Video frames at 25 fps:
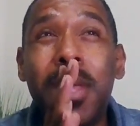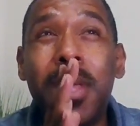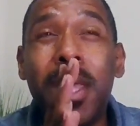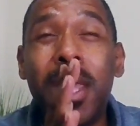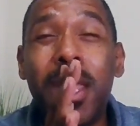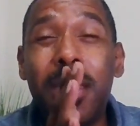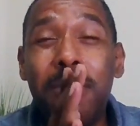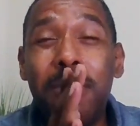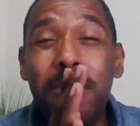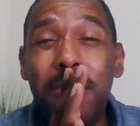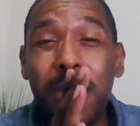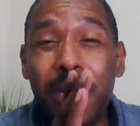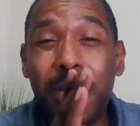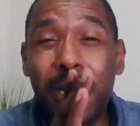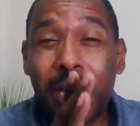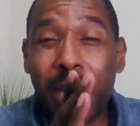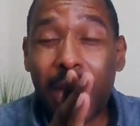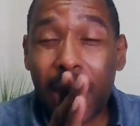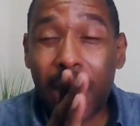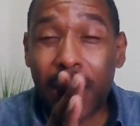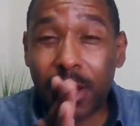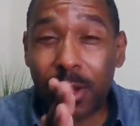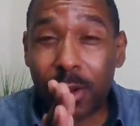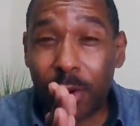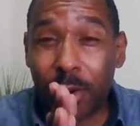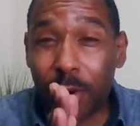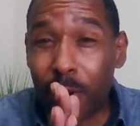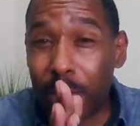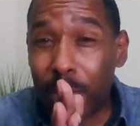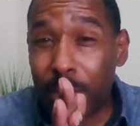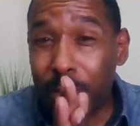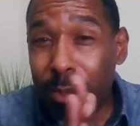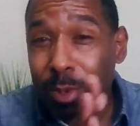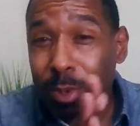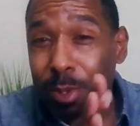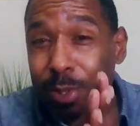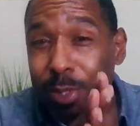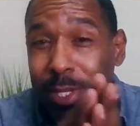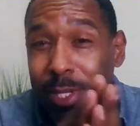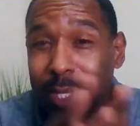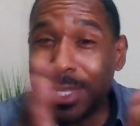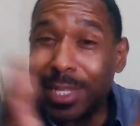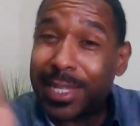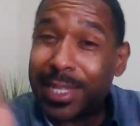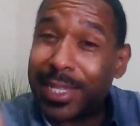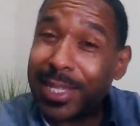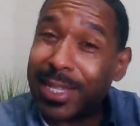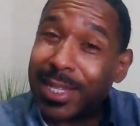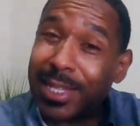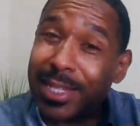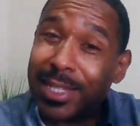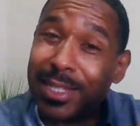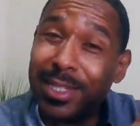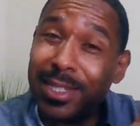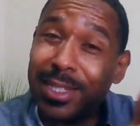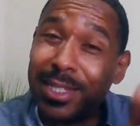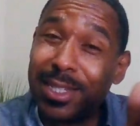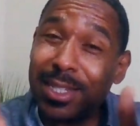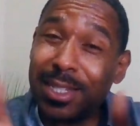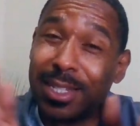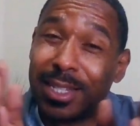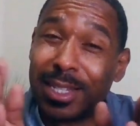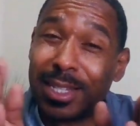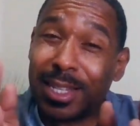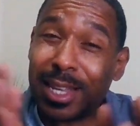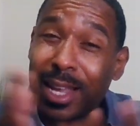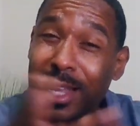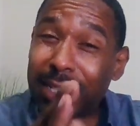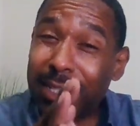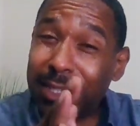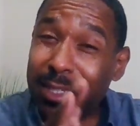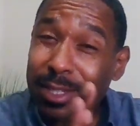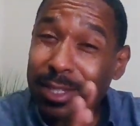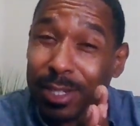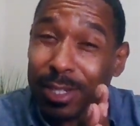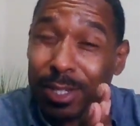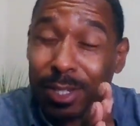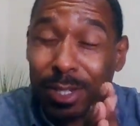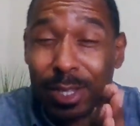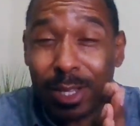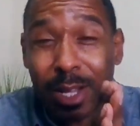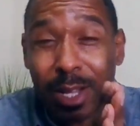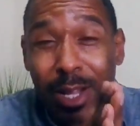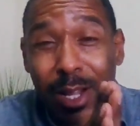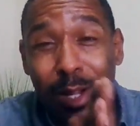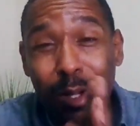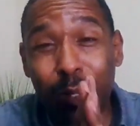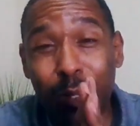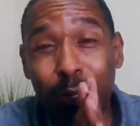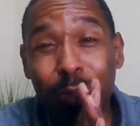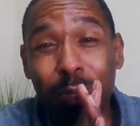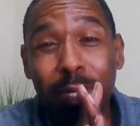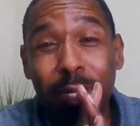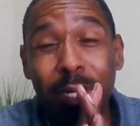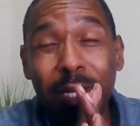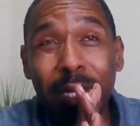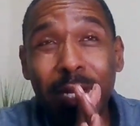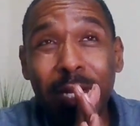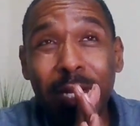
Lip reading: made me kind of almost again kind of chill out.